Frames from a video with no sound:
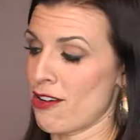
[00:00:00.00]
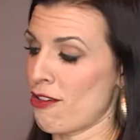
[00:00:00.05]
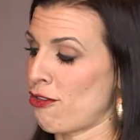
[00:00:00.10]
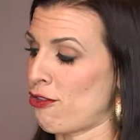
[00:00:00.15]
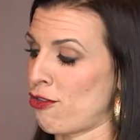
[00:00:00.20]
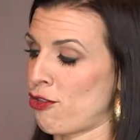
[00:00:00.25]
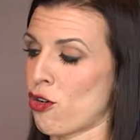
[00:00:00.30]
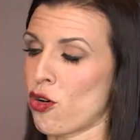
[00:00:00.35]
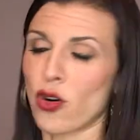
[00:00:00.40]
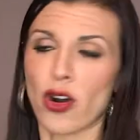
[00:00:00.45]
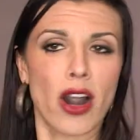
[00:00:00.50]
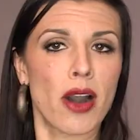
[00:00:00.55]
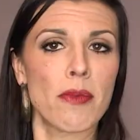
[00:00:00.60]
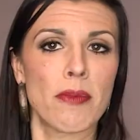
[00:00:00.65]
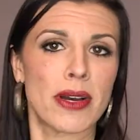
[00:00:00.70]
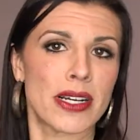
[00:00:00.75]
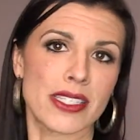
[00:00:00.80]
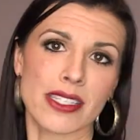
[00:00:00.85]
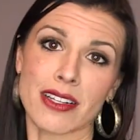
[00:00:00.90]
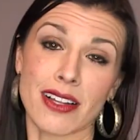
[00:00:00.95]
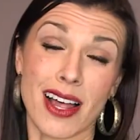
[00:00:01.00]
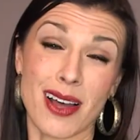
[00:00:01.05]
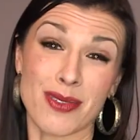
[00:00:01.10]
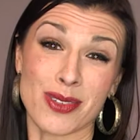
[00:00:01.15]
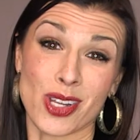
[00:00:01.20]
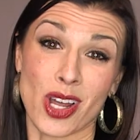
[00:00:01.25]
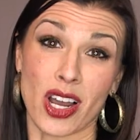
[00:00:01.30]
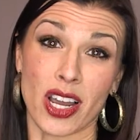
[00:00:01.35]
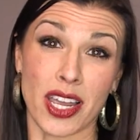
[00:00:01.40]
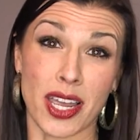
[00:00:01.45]
forearm muscle I
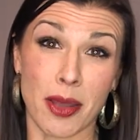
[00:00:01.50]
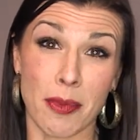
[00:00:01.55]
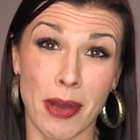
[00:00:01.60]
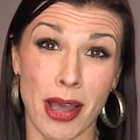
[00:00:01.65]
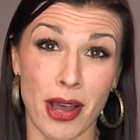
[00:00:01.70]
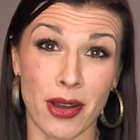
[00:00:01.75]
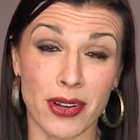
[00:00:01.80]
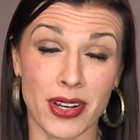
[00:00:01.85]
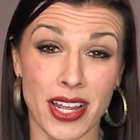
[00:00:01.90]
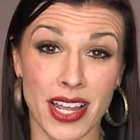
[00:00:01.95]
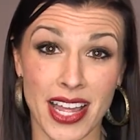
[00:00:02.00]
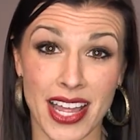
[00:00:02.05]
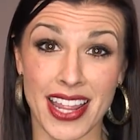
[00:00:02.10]
was talking about.